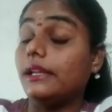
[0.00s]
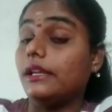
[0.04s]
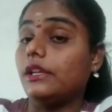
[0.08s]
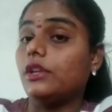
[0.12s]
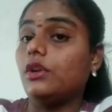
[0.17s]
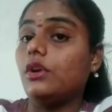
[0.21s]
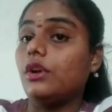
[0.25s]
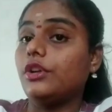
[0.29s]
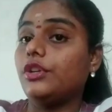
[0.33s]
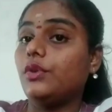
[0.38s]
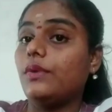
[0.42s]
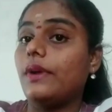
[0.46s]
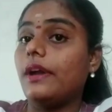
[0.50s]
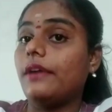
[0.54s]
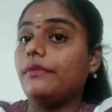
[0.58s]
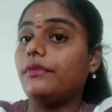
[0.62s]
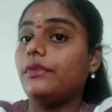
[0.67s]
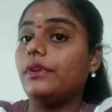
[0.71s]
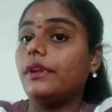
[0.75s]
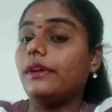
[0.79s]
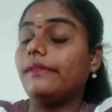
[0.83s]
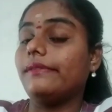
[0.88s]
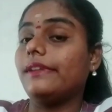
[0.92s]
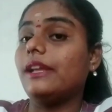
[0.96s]
not you have to
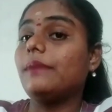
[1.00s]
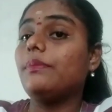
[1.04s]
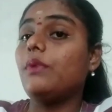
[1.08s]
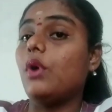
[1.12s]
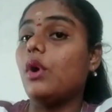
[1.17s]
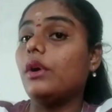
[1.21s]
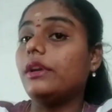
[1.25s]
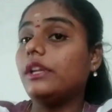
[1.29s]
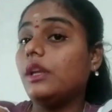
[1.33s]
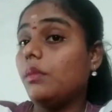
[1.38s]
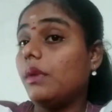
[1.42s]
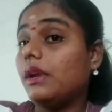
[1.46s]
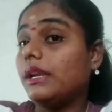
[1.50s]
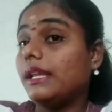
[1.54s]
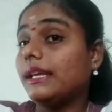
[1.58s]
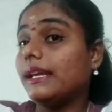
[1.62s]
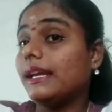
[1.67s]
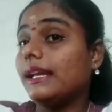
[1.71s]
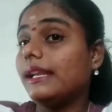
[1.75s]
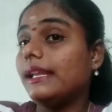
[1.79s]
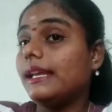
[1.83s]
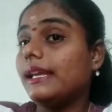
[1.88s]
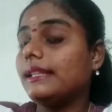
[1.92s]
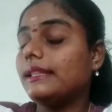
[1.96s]
develop
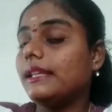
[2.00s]
automatically,